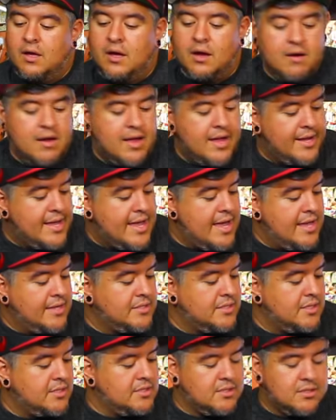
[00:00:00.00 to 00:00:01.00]
Alright
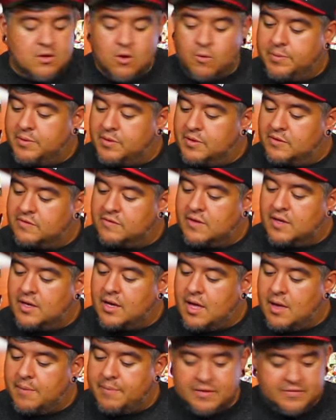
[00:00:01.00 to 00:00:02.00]
guys, let's open this
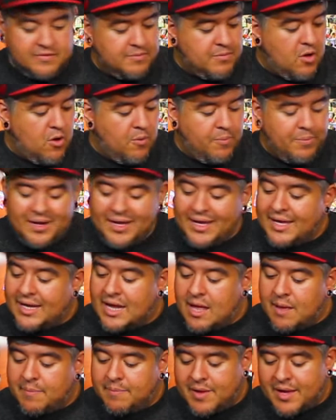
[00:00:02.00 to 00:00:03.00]
thing up. As I'm opening it
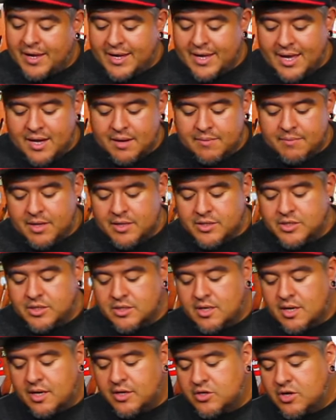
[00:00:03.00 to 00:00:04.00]
up, I gotta mention
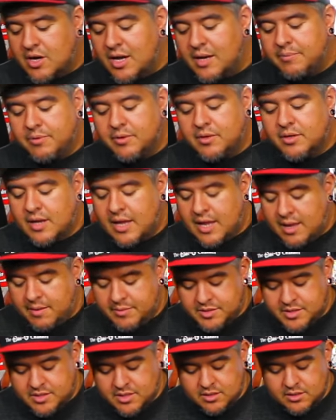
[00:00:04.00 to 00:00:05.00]
that I try to put
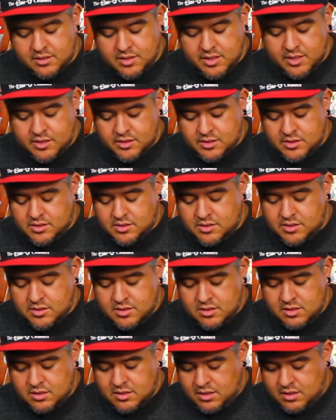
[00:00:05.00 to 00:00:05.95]
Amazon links